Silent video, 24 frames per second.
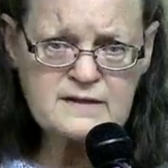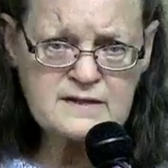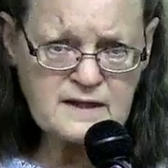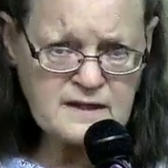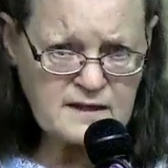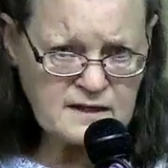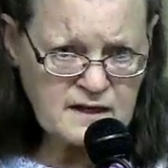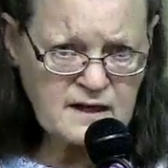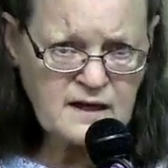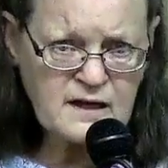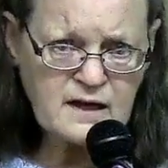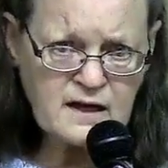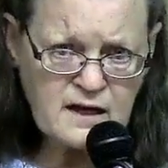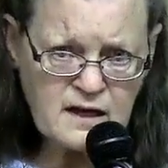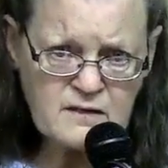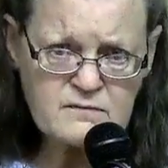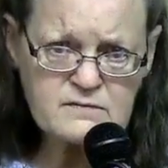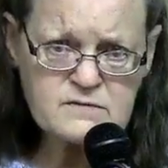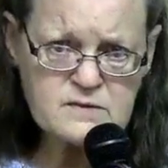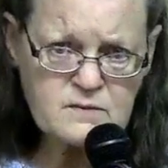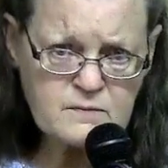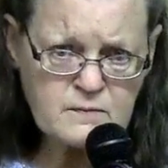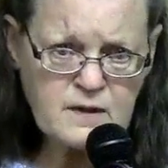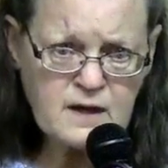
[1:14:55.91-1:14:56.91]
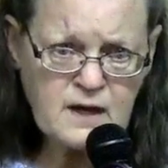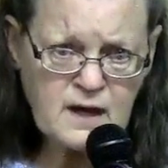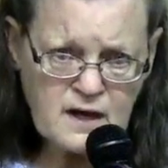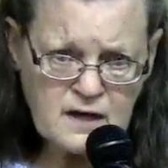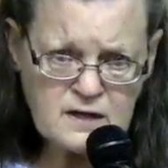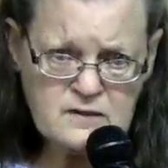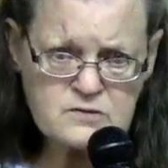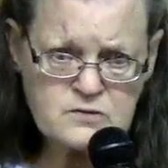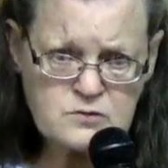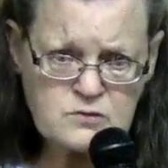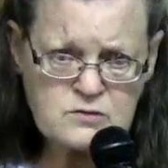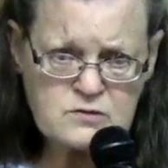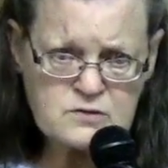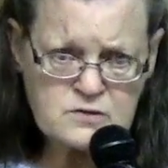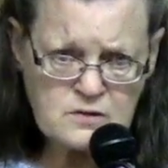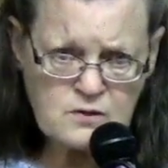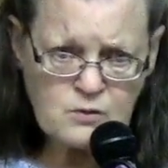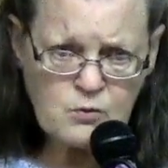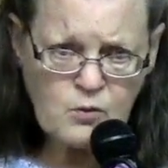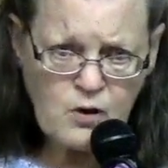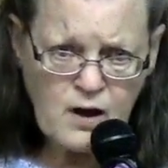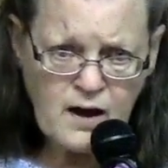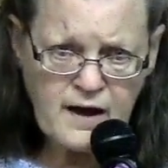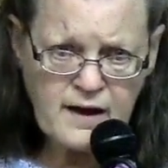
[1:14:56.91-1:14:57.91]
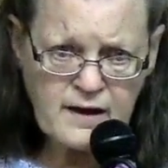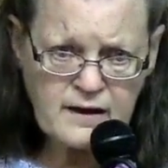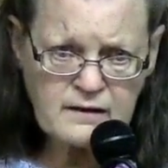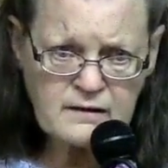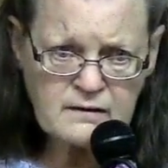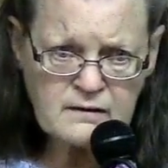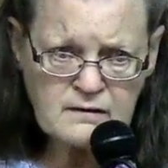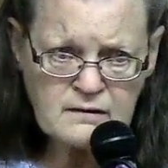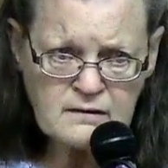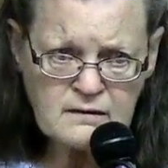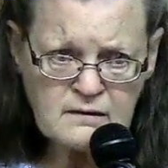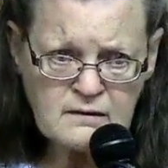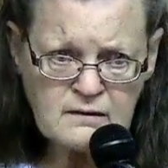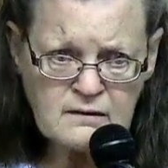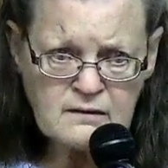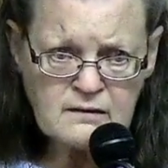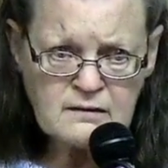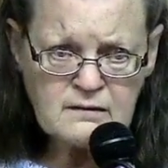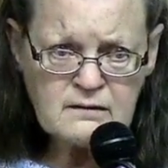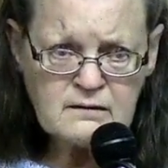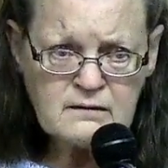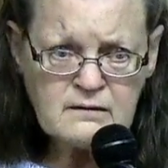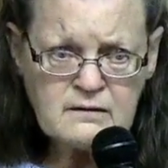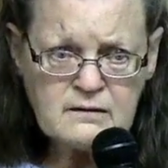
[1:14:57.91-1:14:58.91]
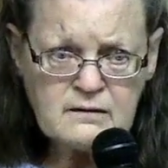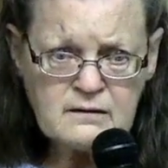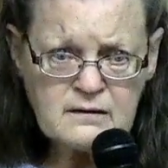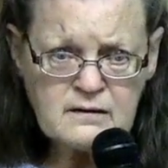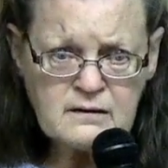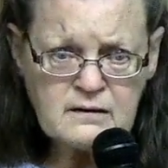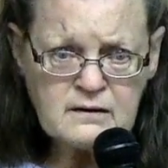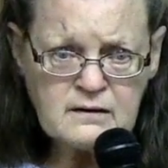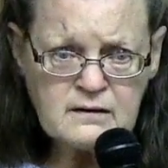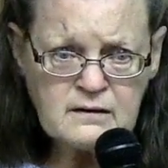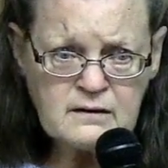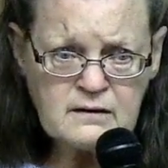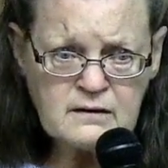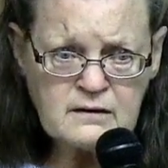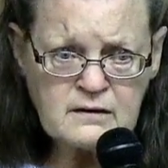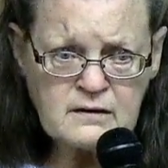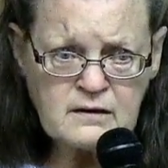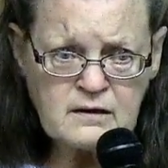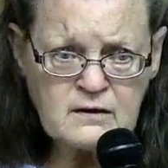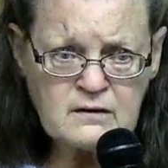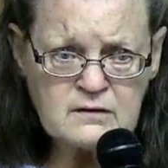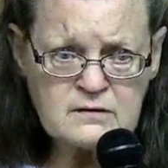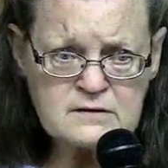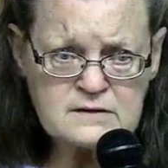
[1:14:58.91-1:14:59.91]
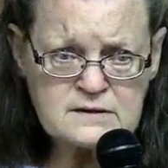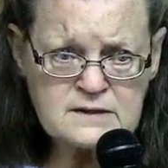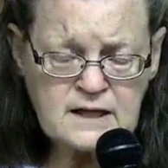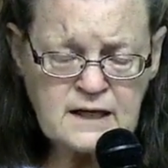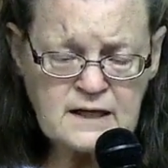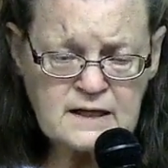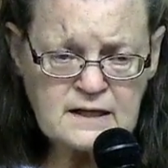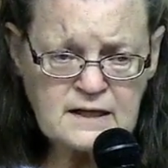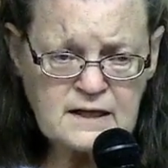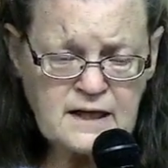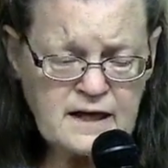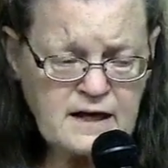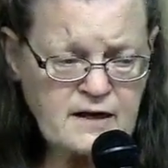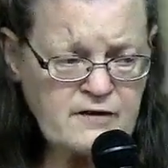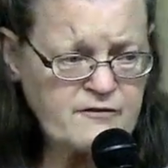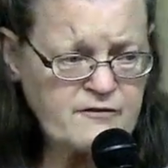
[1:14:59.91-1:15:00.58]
he gives them the answer to the why. You know, it's kind of like a